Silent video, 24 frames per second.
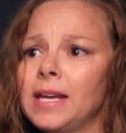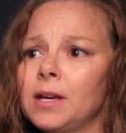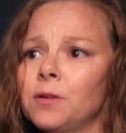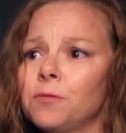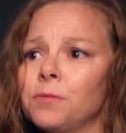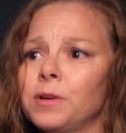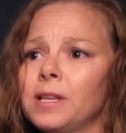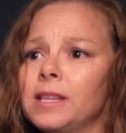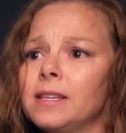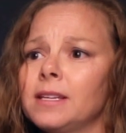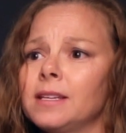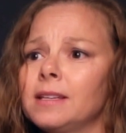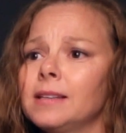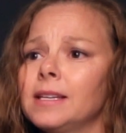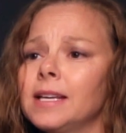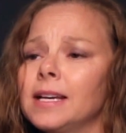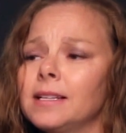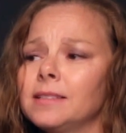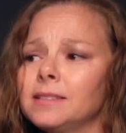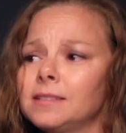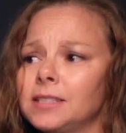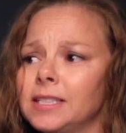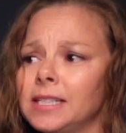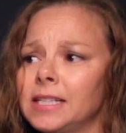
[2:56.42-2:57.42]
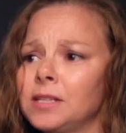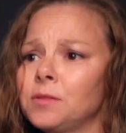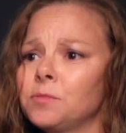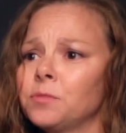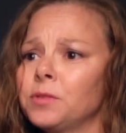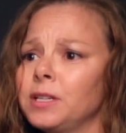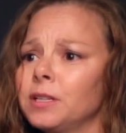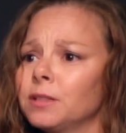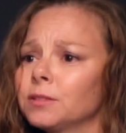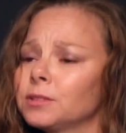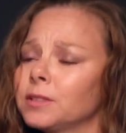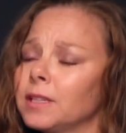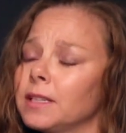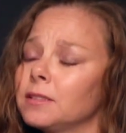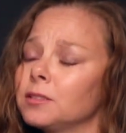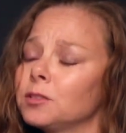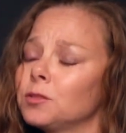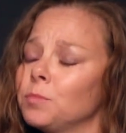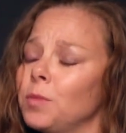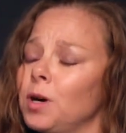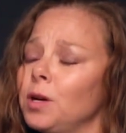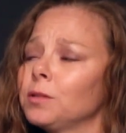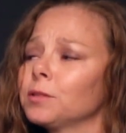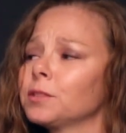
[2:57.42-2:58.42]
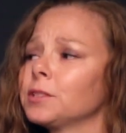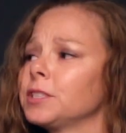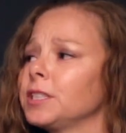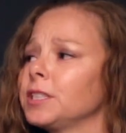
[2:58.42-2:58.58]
Within that team, we also had a smaller